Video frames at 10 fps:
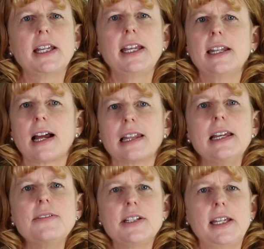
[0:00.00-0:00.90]
eat, I
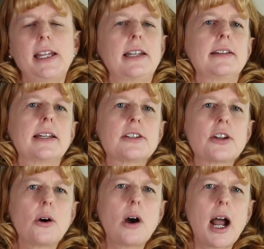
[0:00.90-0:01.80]
live to eat. And
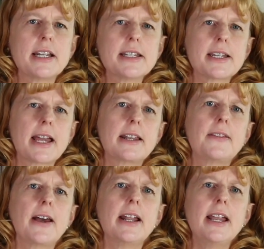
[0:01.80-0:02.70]
so I decided
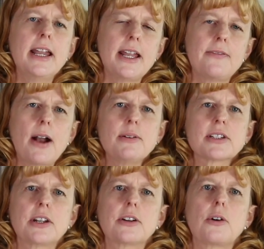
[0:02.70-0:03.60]
that if I was
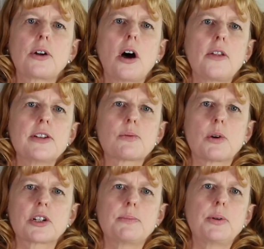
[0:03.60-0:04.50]
gonna go to all this
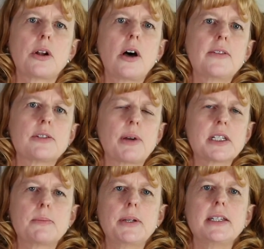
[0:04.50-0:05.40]
work to put all these
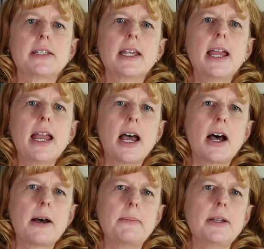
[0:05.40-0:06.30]
recipes
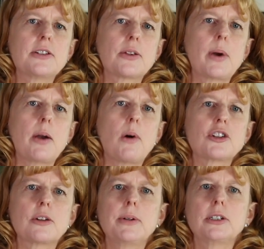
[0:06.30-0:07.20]
into the Weight
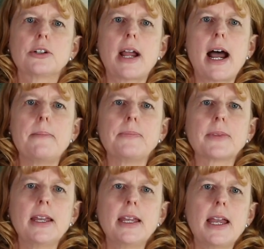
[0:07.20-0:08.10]
Watcher Builder app,
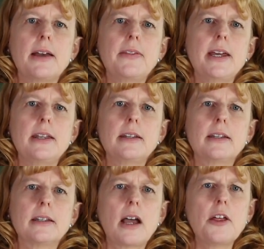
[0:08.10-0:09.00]

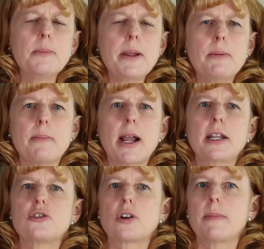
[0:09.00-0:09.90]
then other people might
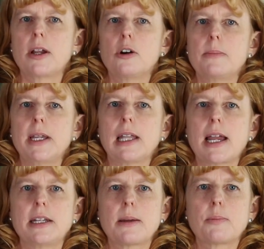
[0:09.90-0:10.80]
enjoy my homemade
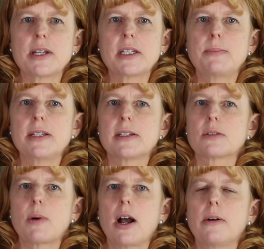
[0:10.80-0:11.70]
lightened up recipes
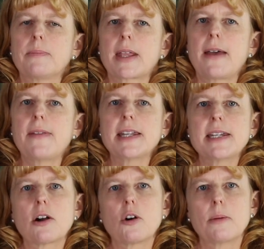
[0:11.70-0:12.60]
as well. And that's
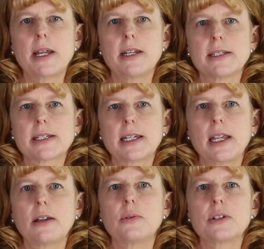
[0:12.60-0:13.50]
how Gourmet Done
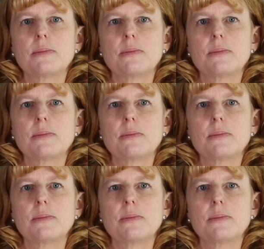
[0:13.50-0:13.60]
Skinny was